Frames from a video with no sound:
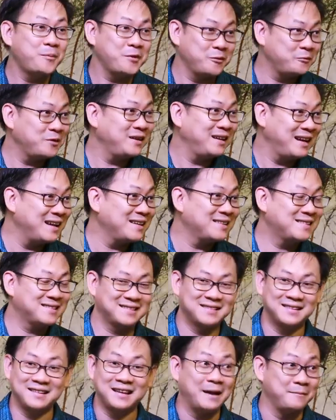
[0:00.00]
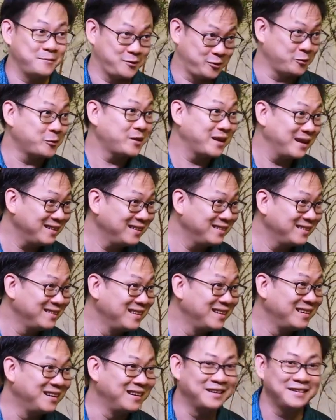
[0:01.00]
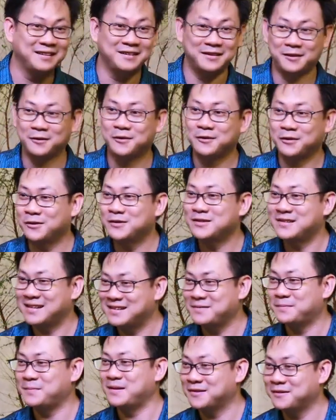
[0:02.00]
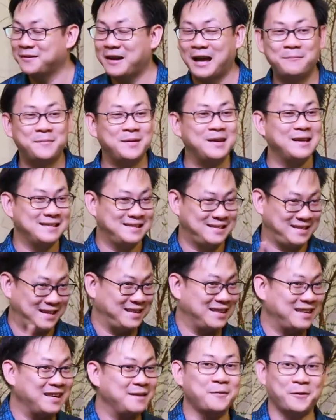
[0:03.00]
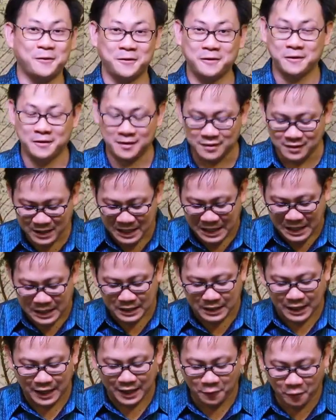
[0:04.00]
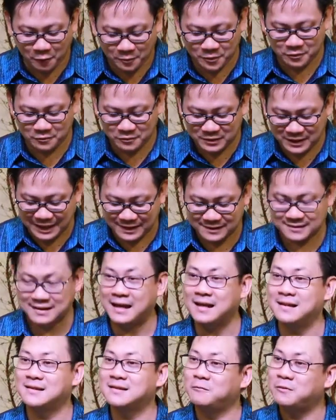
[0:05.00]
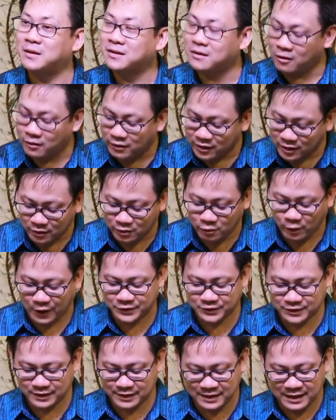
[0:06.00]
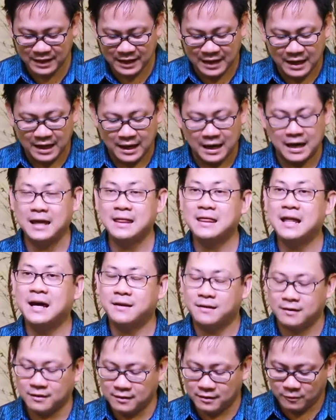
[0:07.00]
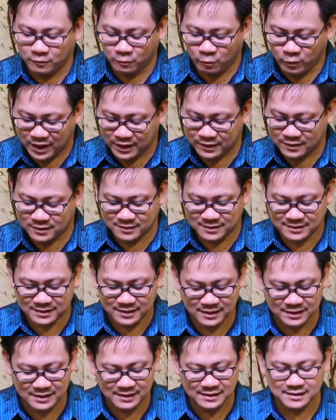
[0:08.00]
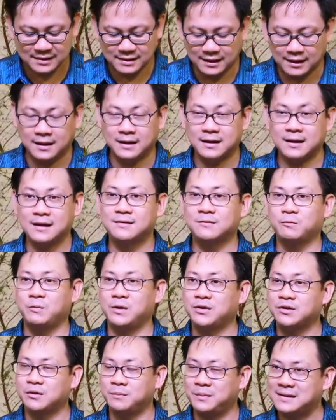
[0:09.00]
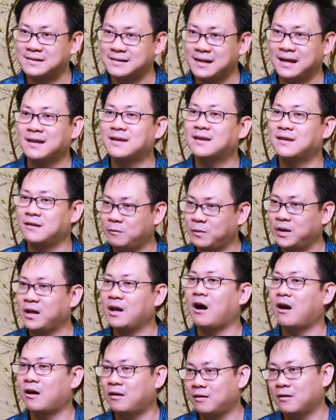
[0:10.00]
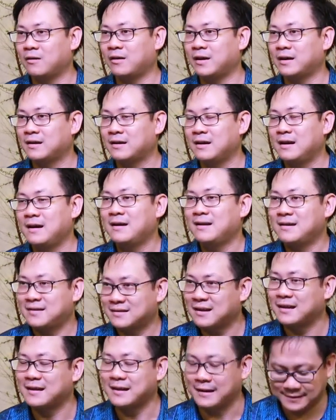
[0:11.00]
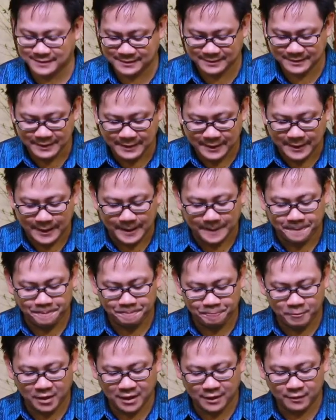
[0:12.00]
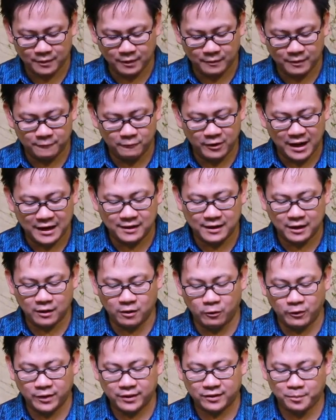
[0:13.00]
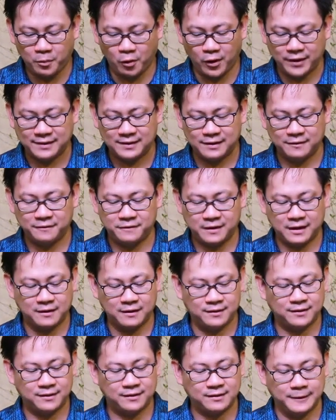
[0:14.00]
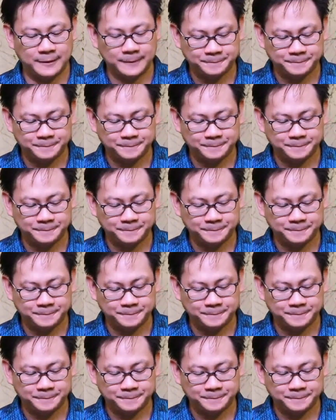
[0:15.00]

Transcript: you realize I'm joking. Don't just be so happy and send him or her. I hope you realize that it's a rhetorical question. Another way to see this is we should be saying, here we are, Lord, send us. But rather than always pointing fingers,